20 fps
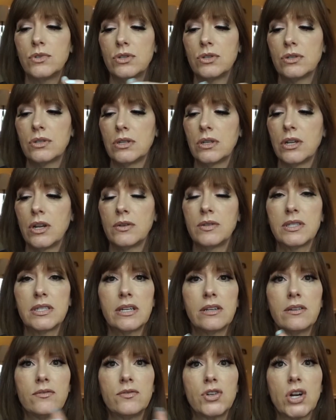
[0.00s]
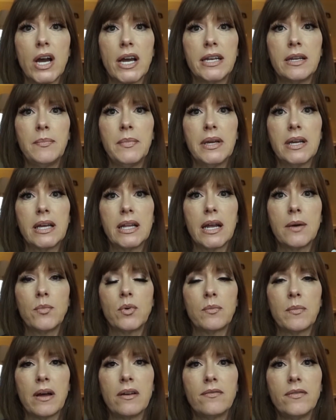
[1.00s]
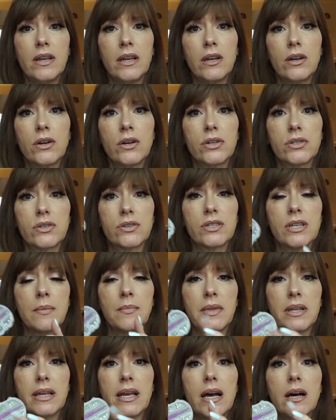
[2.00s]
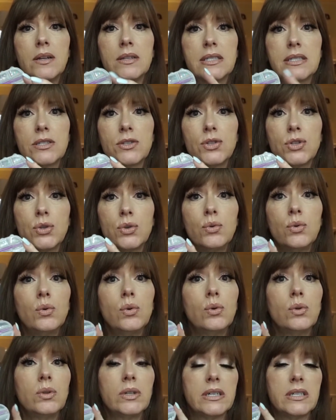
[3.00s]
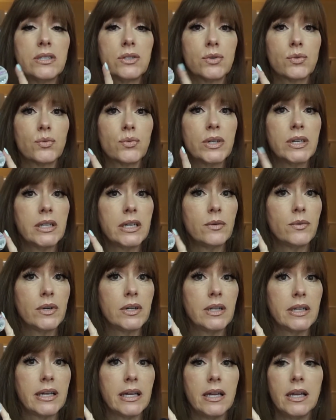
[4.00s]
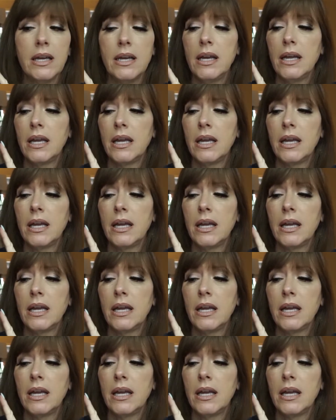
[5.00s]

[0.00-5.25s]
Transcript: just, instead of trying to pick it up with my fingers or something else, the tool is really, really